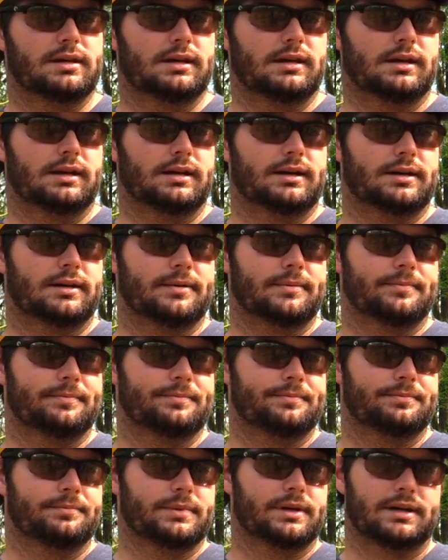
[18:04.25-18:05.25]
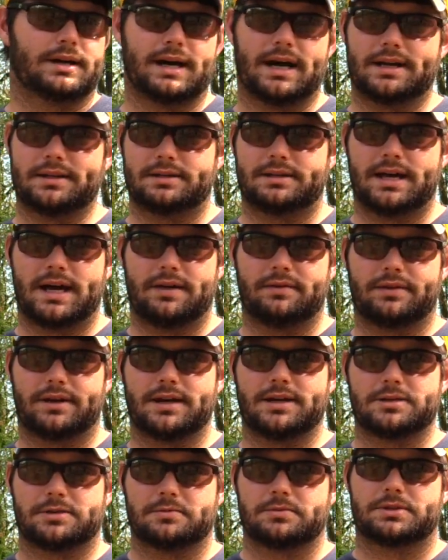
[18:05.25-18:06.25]
But I had to
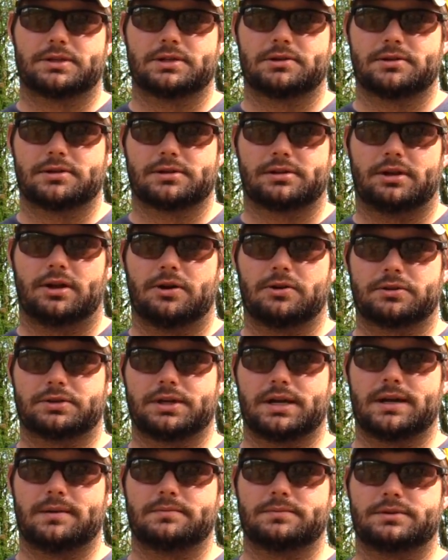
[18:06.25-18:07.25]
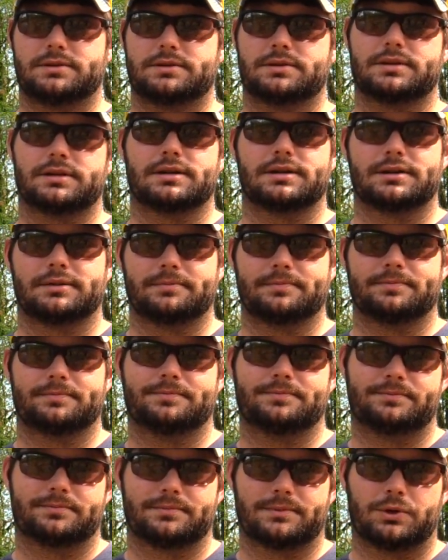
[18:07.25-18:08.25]
navigate some serious log jams
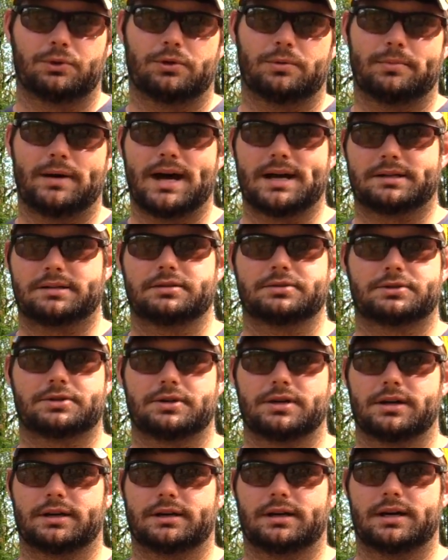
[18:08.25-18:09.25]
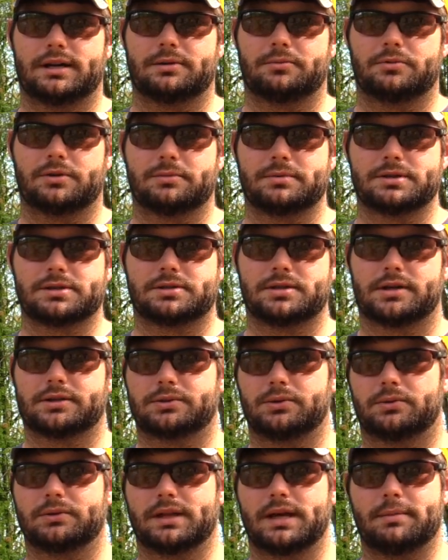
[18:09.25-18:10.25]
going back to the truck, and I didn't want to be stuck
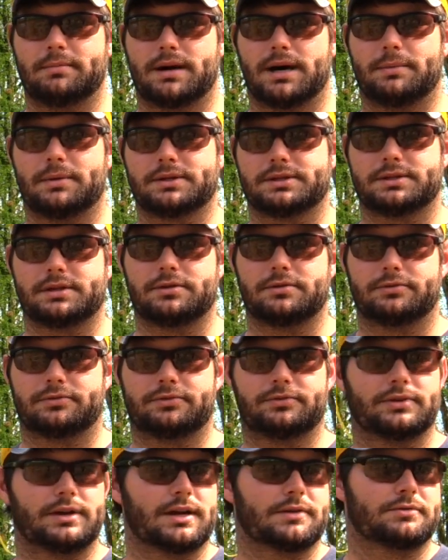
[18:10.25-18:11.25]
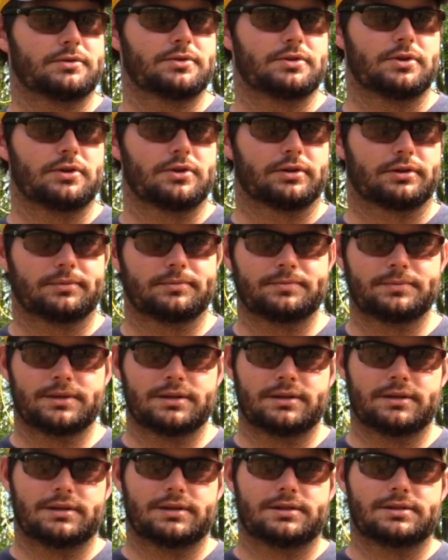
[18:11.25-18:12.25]
doing that by myself after dark.
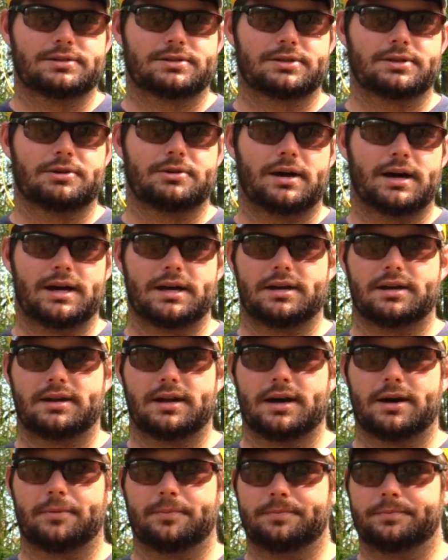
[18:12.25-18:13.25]
So I headed out.